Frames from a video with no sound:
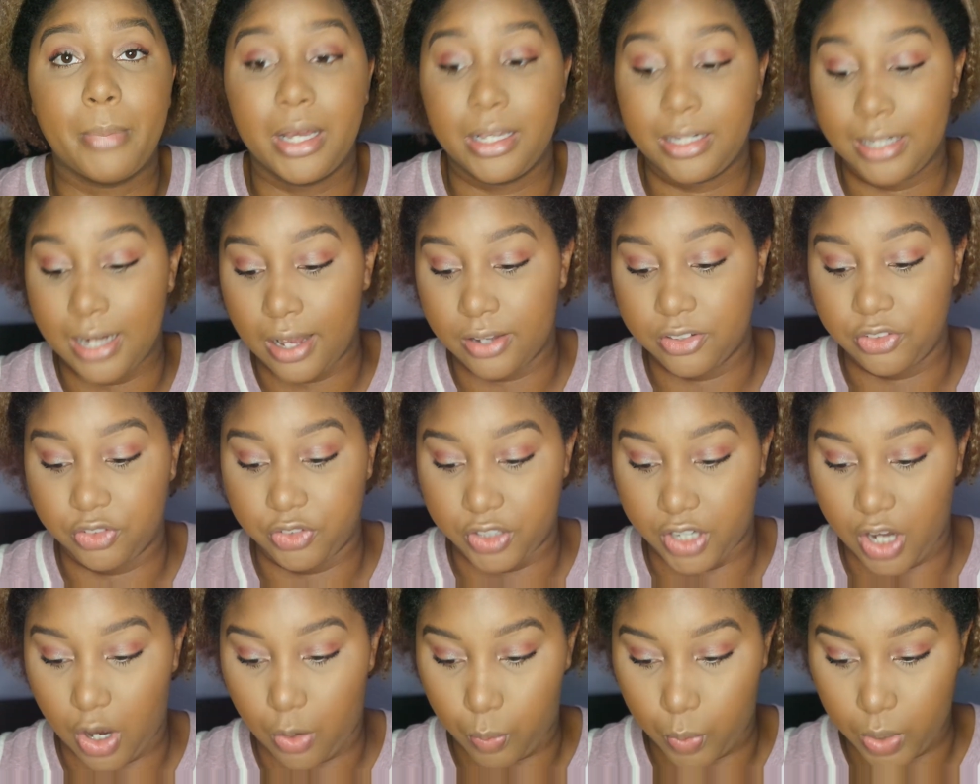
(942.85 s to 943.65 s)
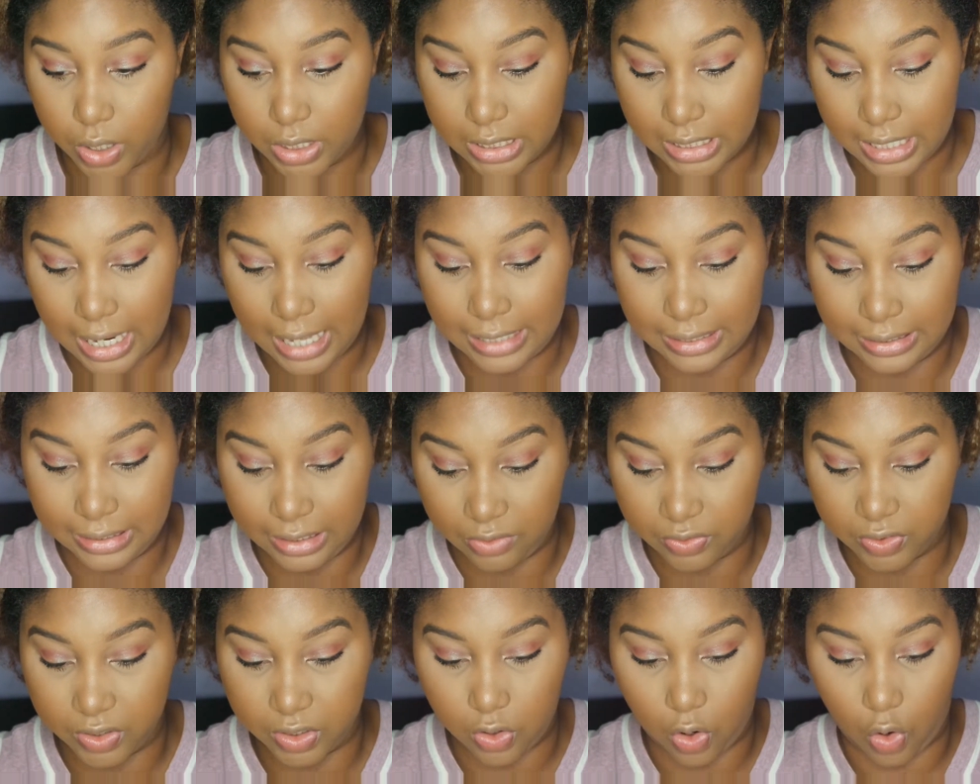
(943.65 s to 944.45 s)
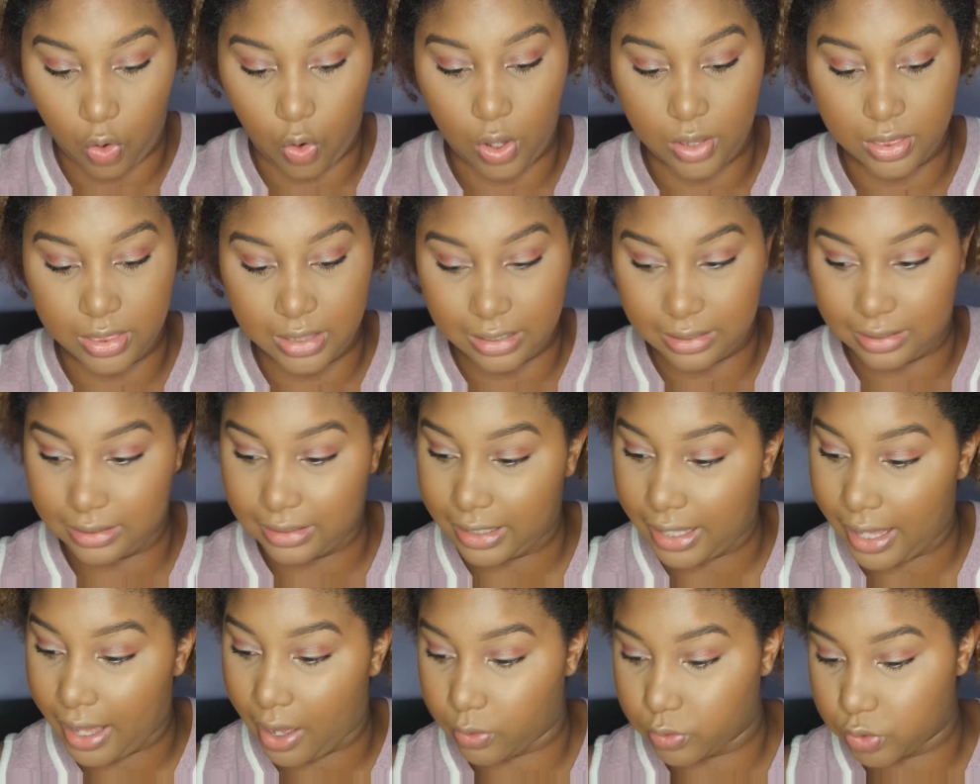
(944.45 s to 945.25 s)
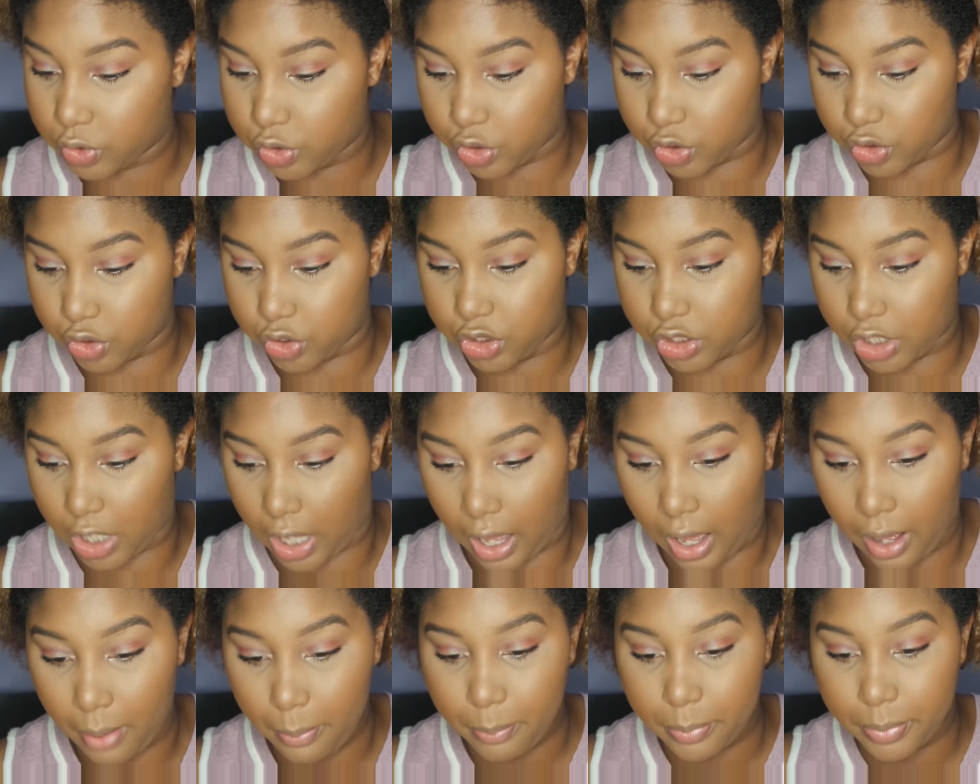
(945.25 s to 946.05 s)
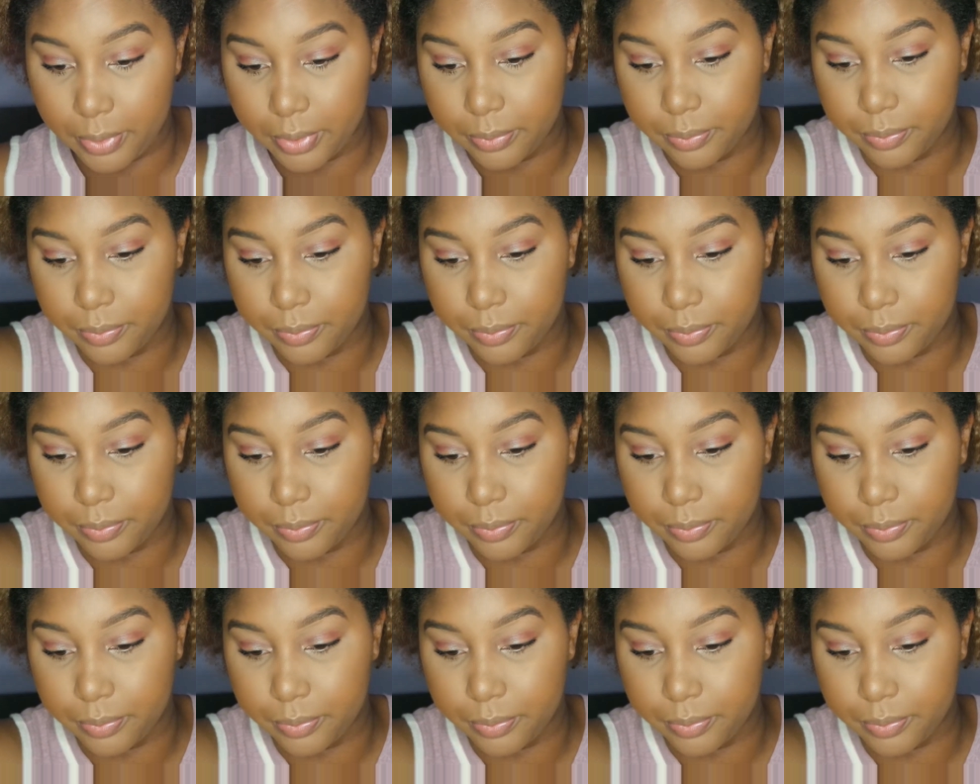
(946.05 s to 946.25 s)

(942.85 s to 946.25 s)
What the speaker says: But now I have to figure out, where did I leave it on this countertop?